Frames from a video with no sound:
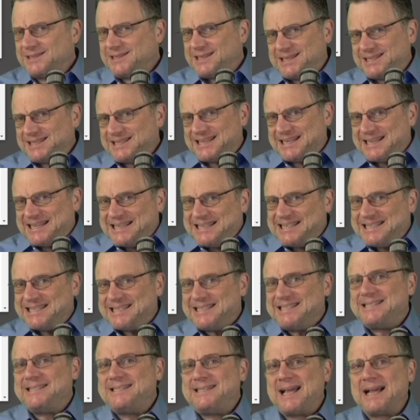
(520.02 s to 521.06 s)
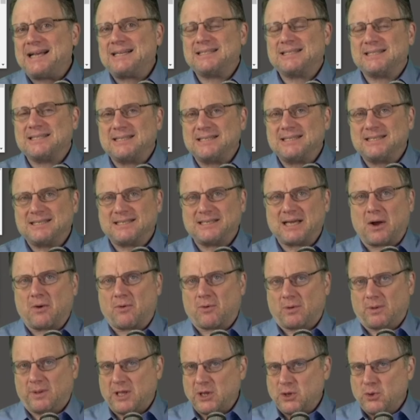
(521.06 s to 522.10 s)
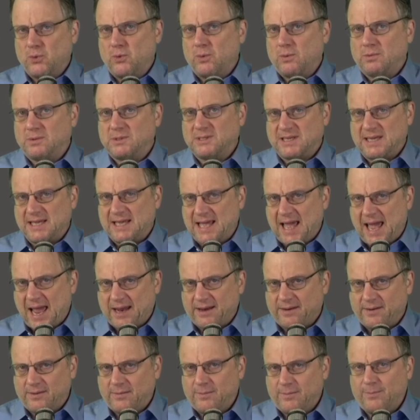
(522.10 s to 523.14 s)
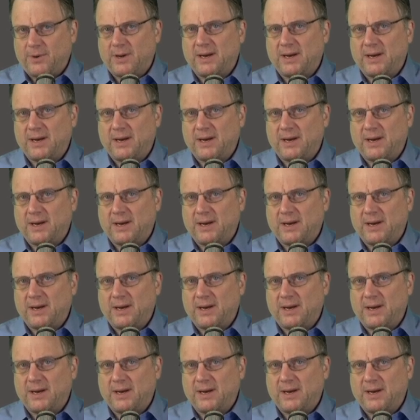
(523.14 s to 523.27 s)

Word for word: this isn't necessarily news again,